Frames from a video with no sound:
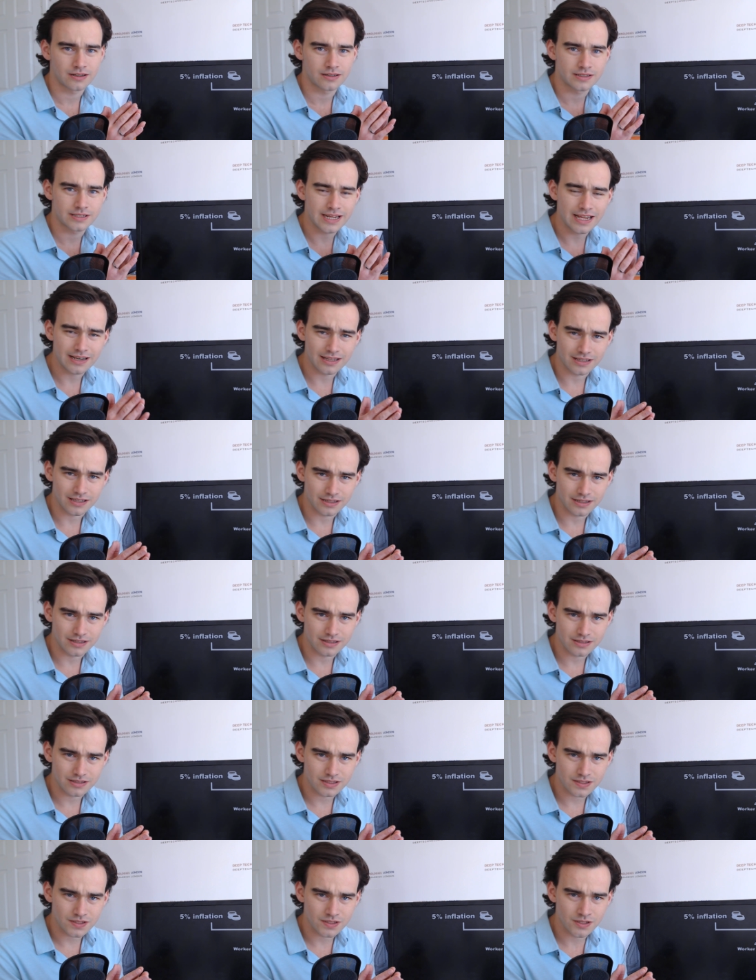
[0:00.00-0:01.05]

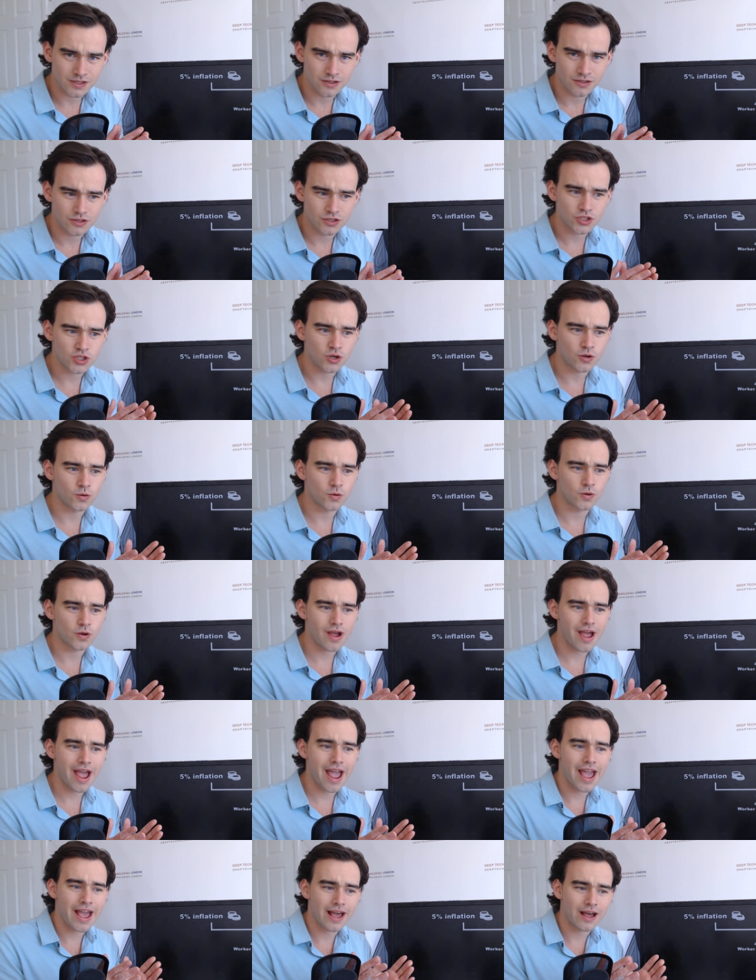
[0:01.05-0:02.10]
delegates. So
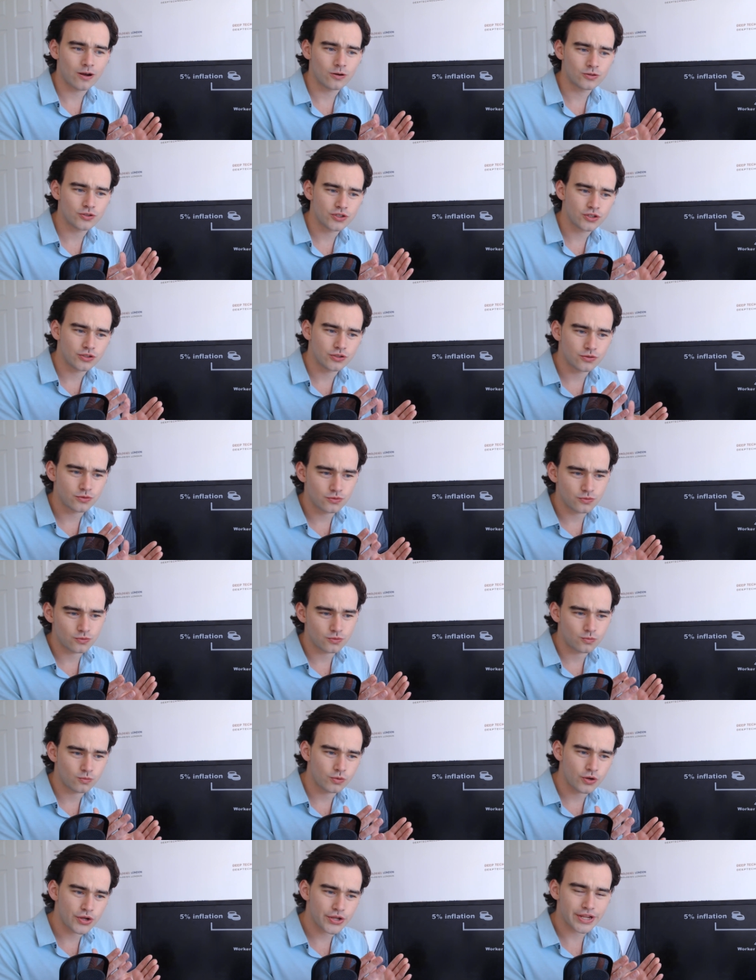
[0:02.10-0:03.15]
how do you
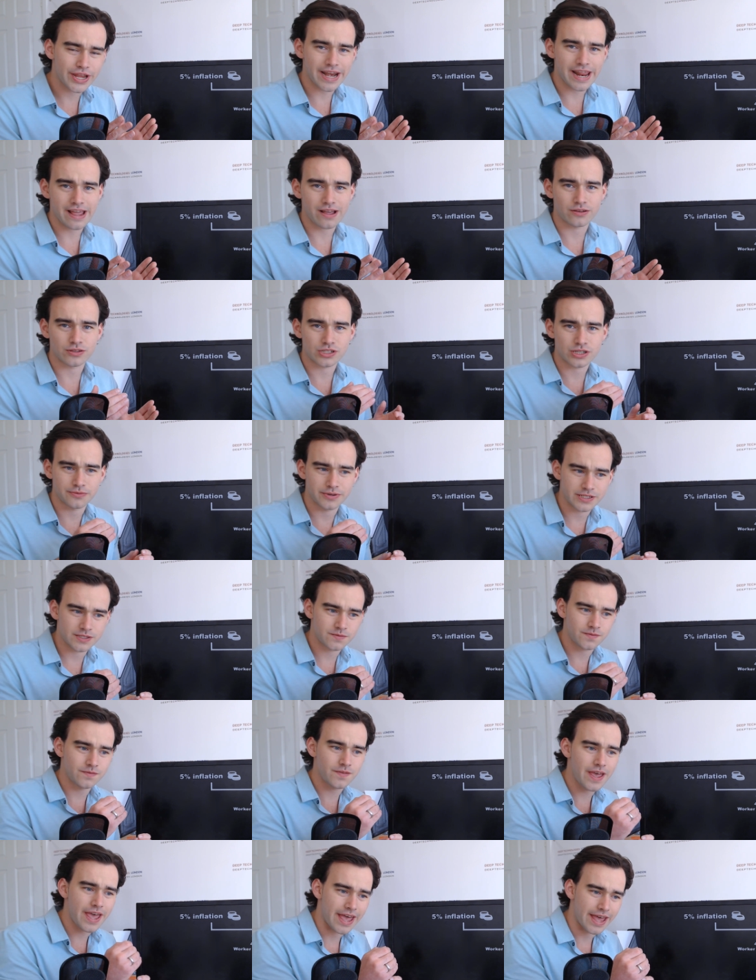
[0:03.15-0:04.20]
work it out so it's
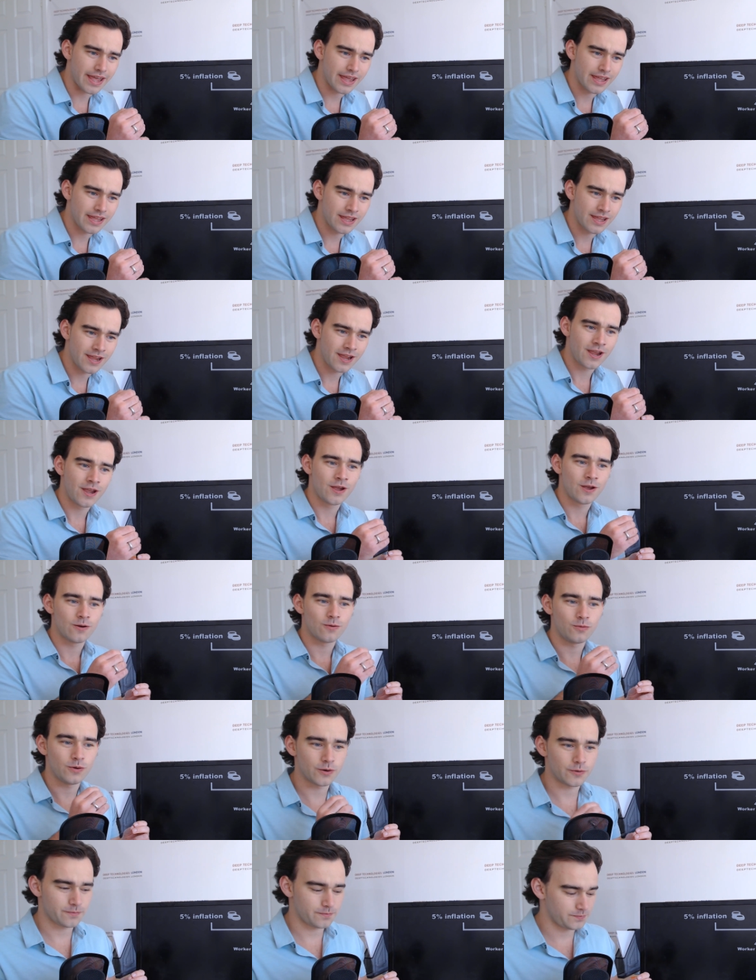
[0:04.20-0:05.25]
fair?
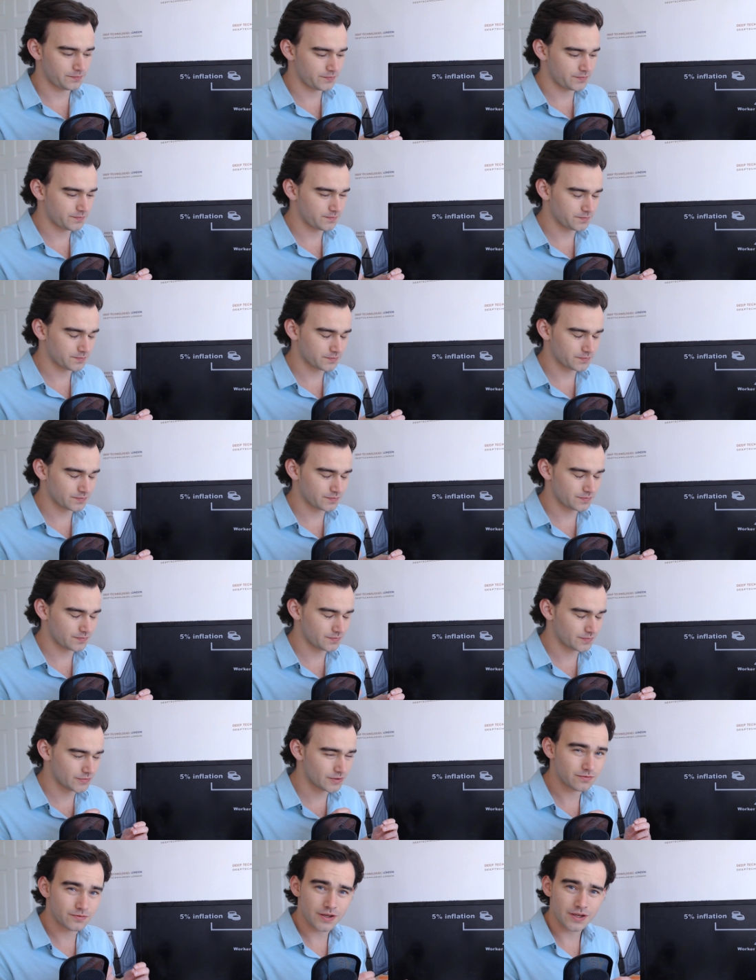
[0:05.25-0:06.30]
Well,
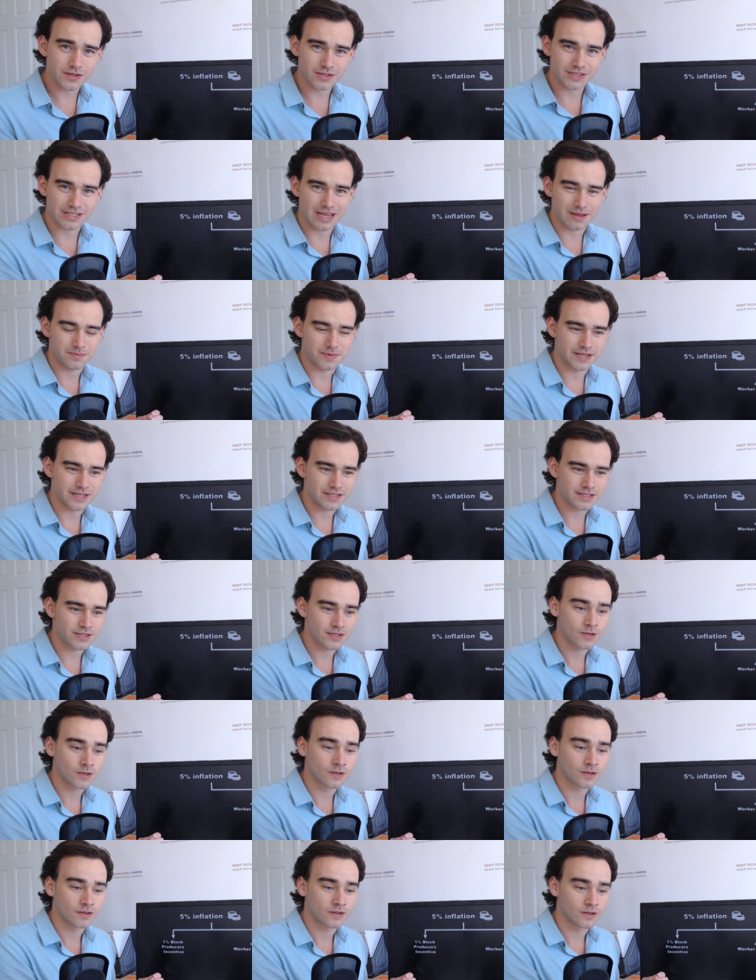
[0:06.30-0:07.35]
the first step is
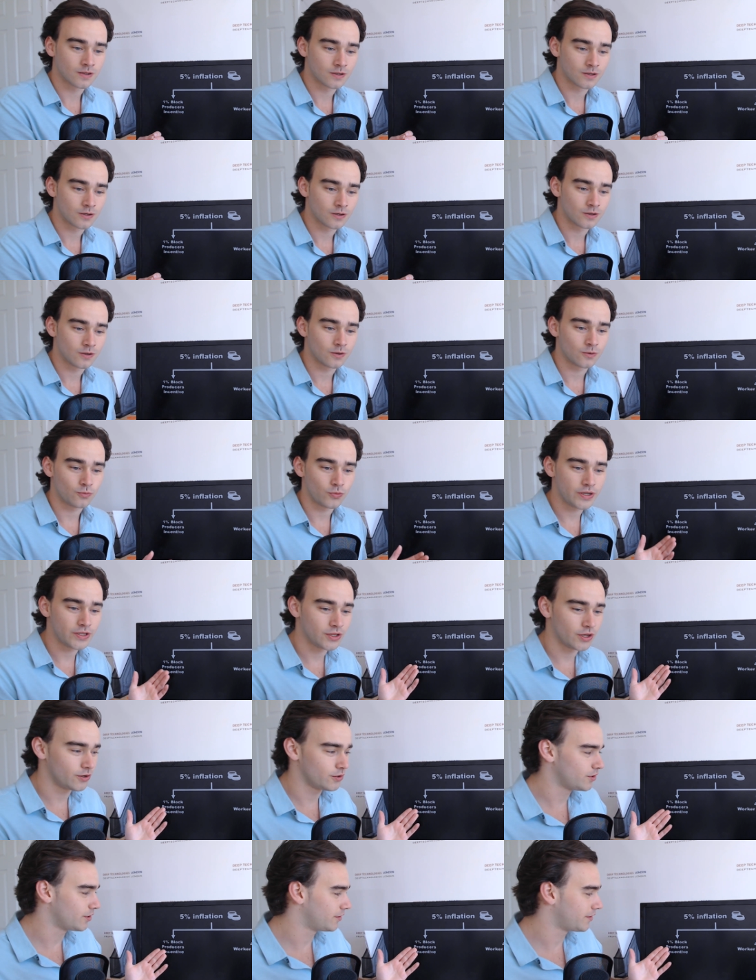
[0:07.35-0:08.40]
we
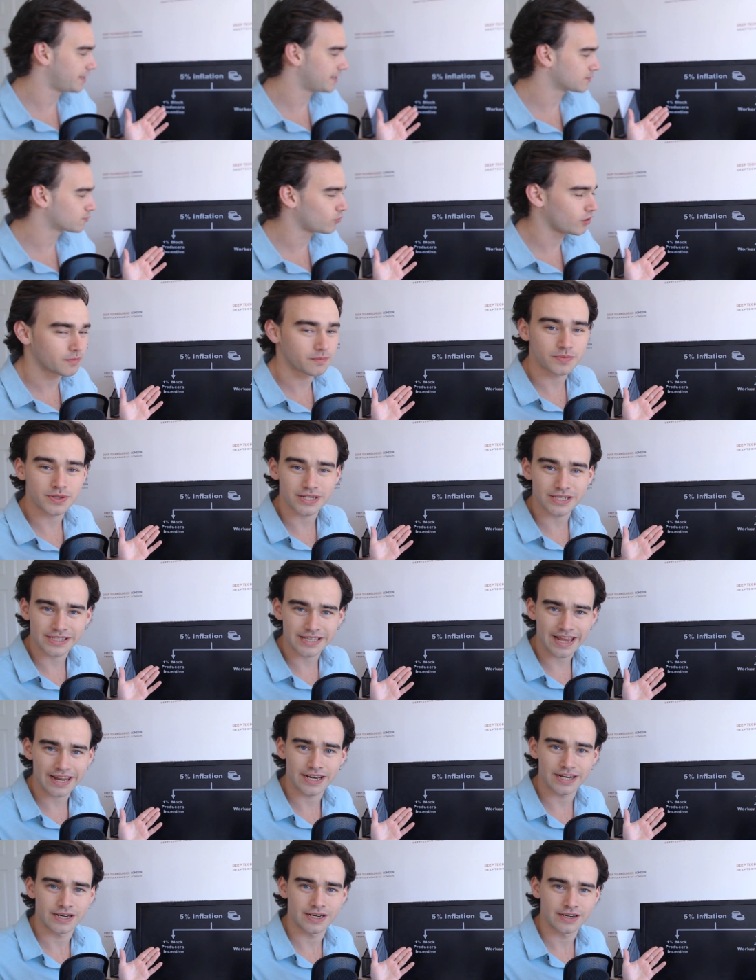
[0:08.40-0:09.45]
know that there's
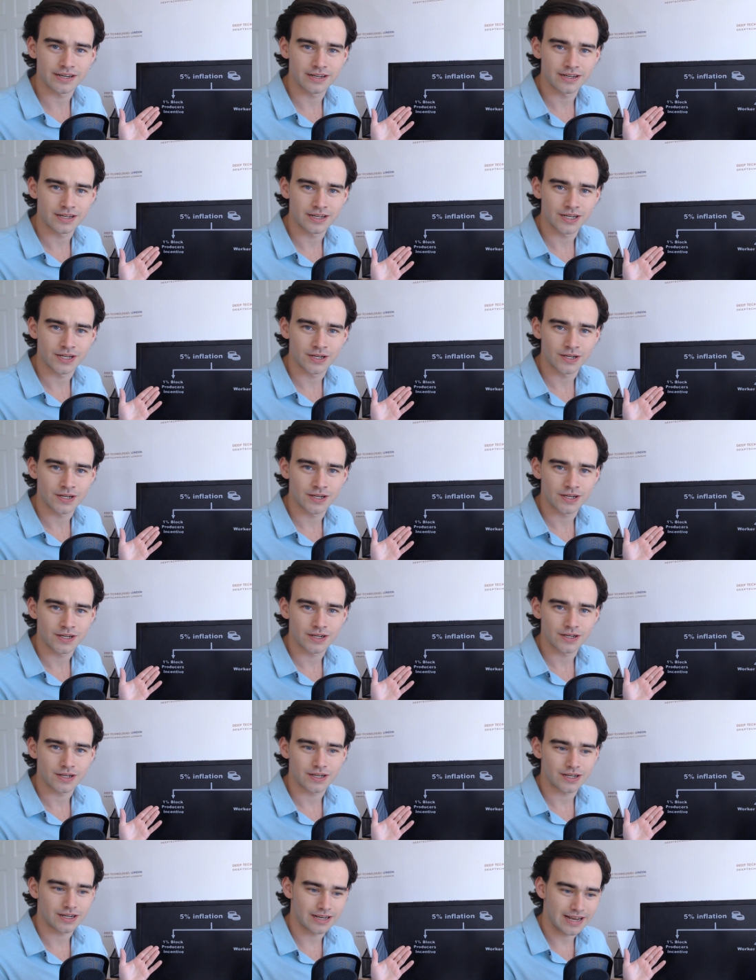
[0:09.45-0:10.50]
1%
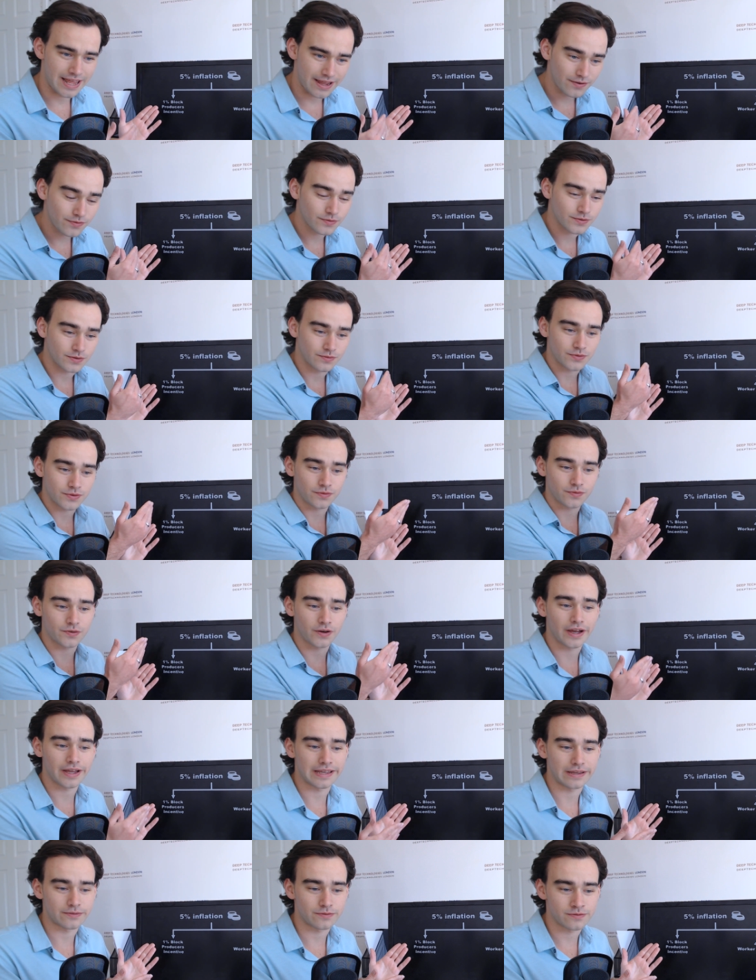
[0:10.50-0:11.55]
left of the
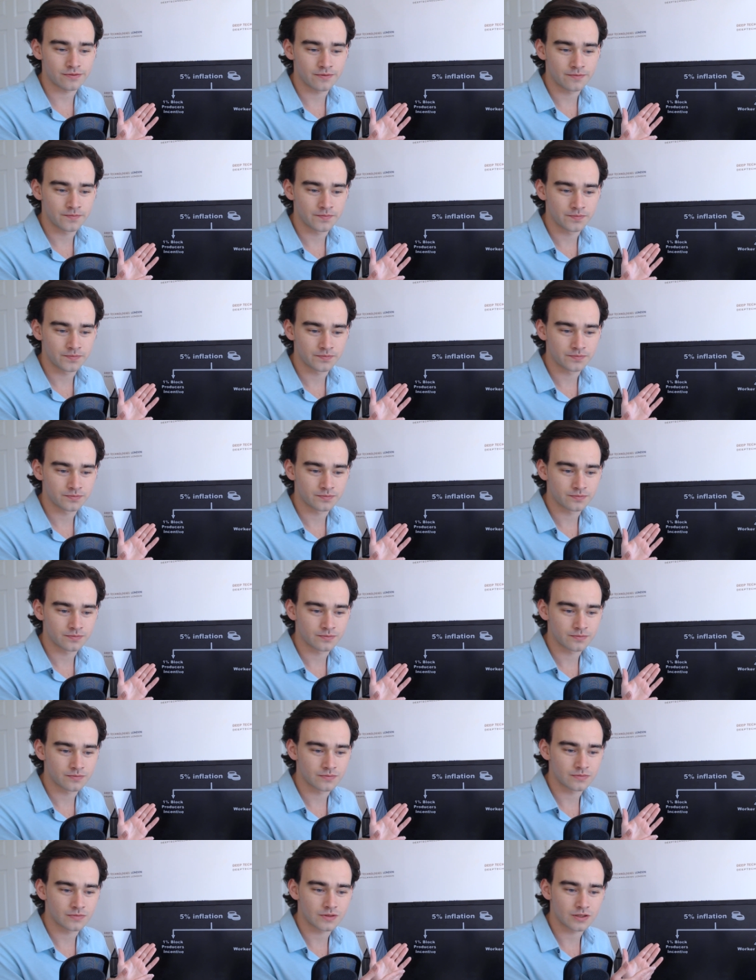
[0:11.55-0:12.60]
5
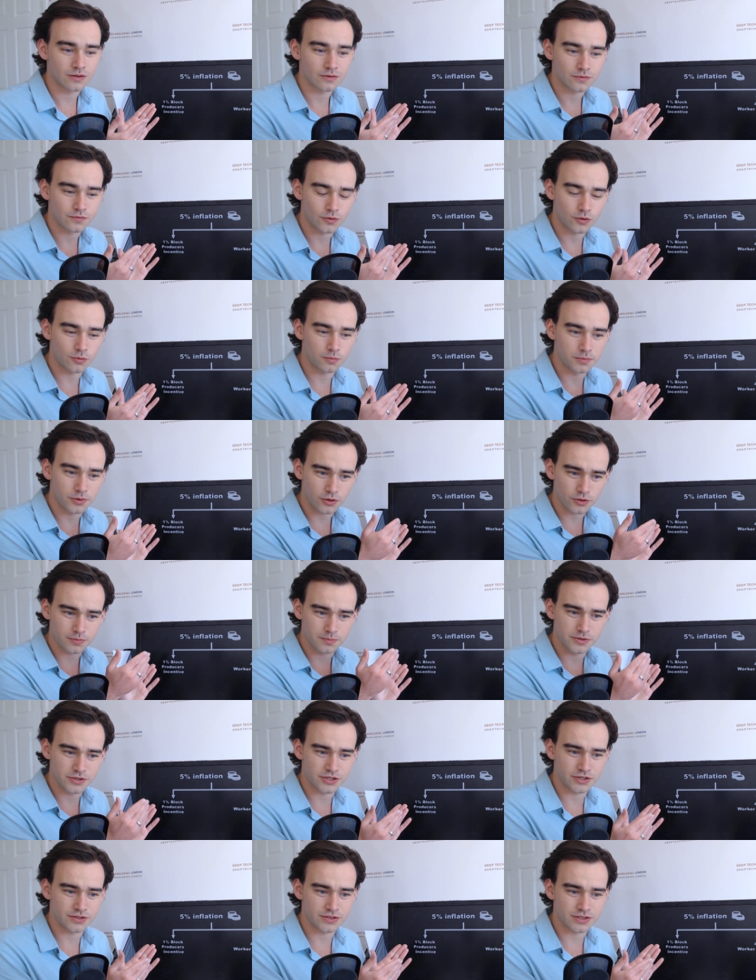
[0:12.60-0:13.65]
for block
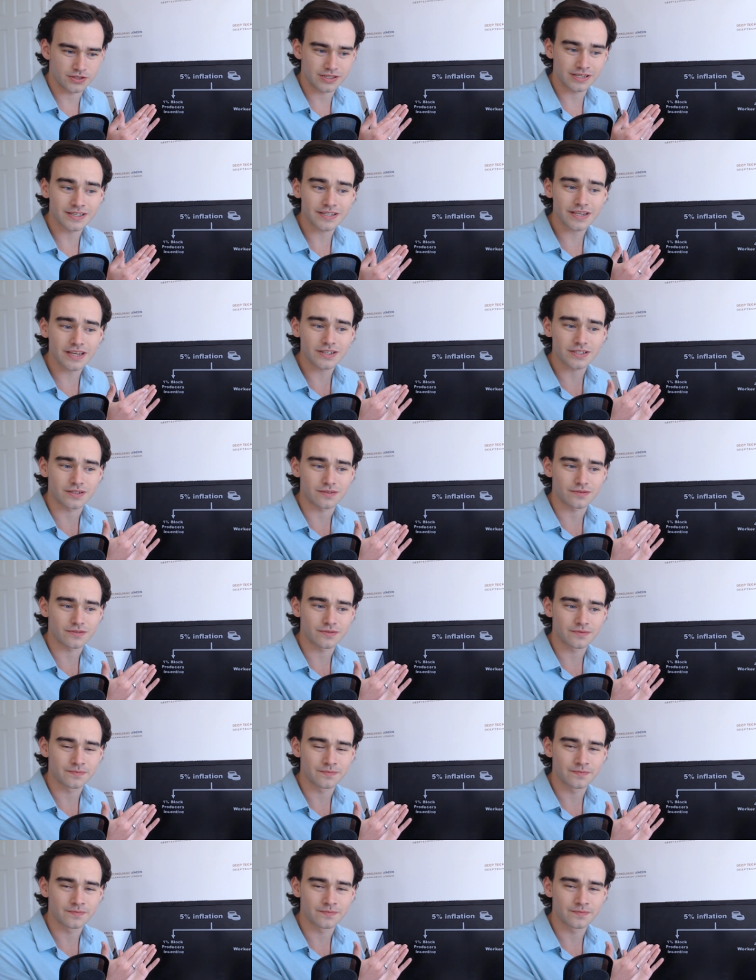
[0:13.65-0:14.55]
producers incentive.